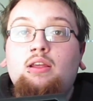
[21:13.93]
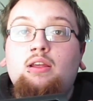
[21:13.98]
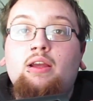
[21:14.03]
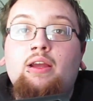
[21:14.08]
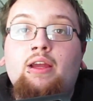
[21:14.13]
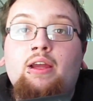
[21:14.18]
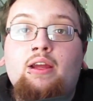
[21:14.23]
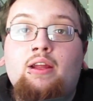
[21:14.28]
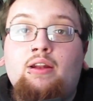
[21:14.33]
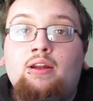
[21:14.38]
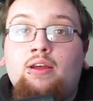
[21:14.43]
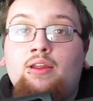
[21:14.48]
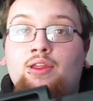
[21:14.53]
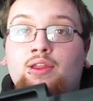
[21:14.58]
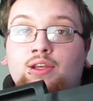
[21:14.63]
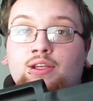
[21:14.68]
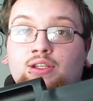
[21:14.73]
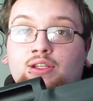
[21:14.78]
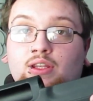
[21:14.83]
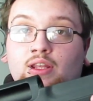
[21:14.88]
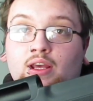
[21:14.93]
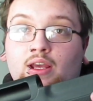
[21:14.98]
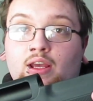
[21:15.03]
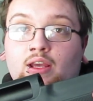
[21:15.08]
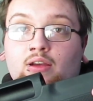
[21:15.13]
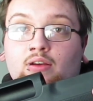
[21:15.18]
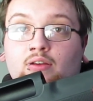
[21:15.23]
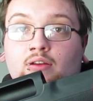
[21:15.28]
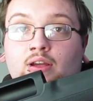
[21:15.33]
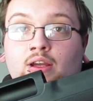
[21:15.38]
And this
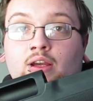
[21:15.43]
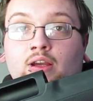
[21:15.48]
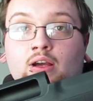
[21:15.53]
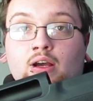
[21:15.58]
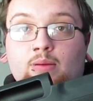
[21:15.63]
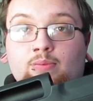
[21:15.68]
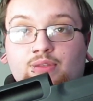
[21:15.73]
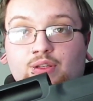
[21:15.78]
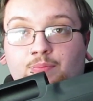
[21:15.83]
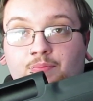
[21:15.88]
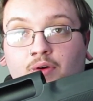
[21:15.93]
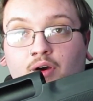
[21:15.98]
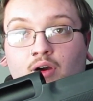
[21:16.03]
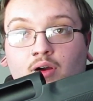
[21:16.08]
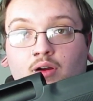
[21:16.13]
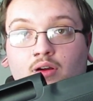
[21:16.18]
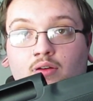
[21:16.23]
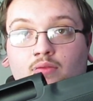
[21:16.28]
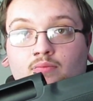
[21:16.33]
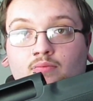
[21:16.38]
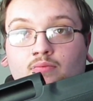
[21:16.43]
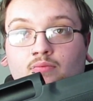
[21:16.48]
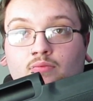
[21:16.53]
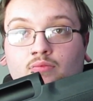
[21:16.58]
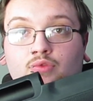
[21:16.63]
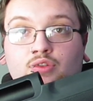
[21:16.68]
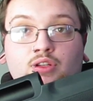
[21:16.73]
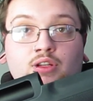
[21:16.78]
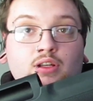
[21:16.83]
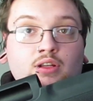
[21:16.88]
thing, it comes apart
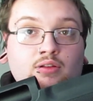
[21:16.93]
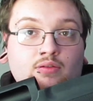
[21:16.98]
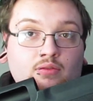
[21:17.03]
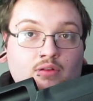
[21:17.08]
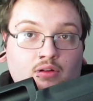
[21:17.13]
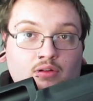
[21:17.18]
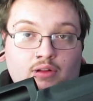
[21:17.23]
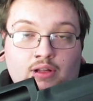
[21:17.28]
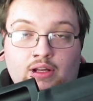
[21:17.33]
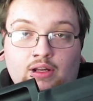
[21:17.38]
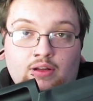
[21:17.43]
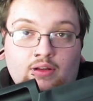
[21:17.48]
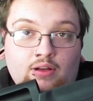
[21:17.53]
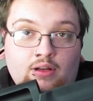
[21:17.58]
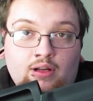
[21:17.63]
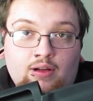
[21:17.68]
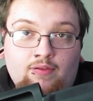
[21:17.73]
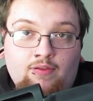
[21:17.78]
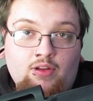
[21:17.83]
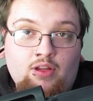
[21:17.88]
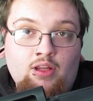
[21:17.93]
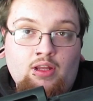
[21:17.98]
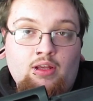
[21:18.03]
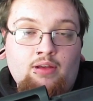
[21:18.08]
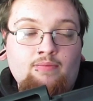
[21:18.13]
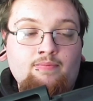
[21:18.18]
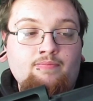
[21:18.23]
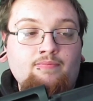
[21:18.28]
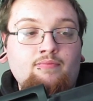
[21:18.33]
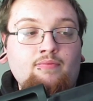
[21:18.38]
to clean it and everything.
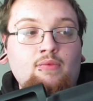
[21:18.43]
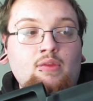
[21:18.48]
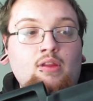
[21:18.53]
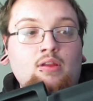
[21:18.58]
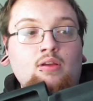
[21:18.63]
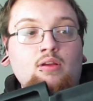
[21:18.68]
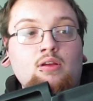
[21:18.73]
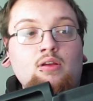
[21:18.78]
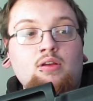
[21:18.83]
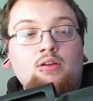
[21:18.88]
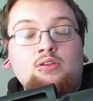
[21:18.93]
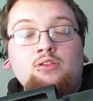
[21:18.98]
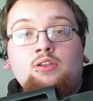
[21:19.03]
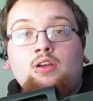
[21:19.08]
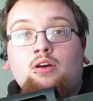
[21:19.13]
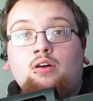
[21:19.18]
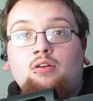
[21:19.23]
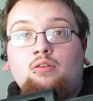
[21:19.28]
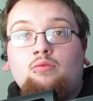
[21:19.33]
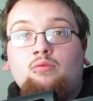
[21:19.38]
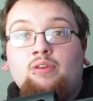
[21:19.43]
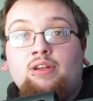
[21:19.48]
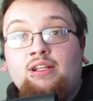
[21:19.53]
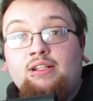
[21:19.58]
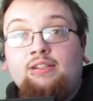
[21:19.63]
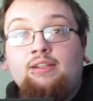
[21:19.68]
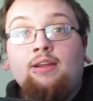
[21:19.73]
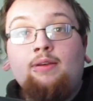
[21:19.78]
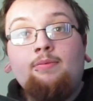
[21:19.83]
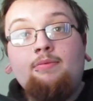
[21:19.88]
So when he
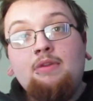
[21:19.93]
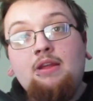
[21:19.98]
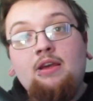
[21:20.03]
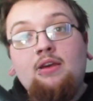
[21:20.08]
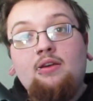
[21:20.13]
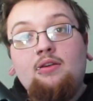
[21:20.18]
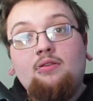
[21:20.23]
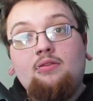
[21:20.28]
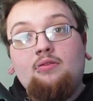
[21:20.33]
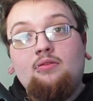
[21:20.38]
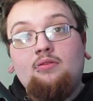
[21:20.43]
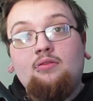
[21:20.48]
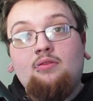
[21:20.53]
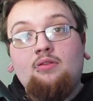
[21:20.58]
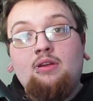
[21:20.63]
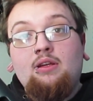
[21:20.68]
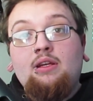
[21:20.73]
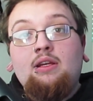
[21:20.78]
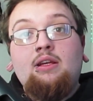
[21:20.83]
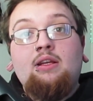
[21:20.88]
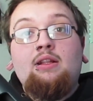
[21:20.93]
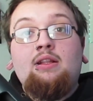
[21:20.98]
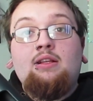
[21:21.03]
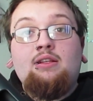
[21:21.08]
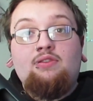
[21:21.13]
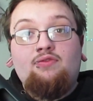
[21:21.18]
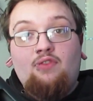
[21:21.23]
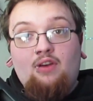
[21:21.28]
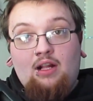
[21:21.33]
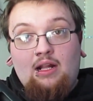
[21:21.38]
tipped it,
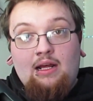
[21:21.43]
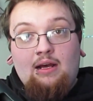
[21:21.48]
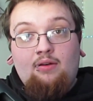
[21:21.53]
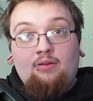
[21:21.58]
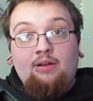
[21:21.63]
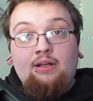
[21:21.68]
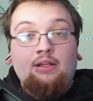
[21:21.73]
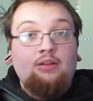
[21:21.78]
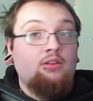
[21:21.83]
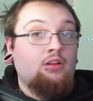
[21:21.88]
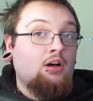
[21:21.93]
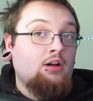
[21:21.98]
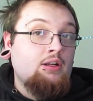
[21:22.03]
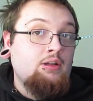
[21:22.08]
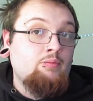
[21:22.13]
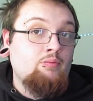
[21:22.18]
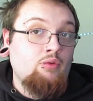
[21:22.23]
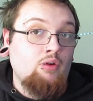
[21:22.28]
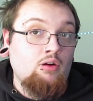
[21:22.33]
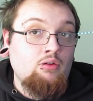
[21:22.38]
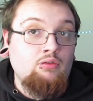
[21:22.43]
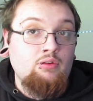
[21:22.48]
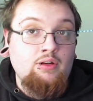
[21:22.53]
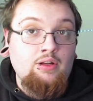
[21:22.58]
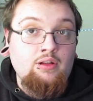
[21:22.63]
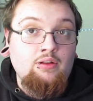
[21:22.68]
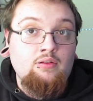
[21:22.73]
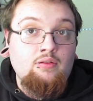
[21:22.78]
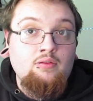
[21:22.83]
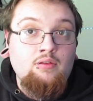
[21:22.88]
this fell out and he thought he broke
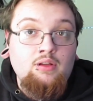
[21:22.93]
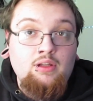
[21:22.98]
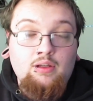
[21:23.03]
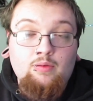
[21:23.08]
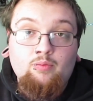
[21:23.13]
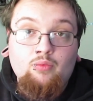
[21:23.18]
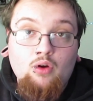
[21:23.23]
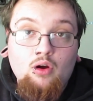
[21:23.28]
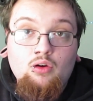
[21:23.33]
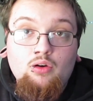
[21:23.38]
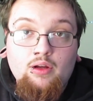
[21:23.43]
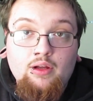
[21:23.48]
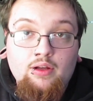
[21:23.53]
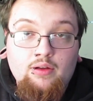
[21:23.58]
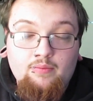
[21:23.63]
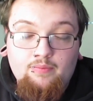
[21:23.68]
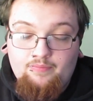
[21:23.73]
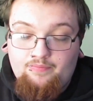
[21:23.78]
it. He broke it.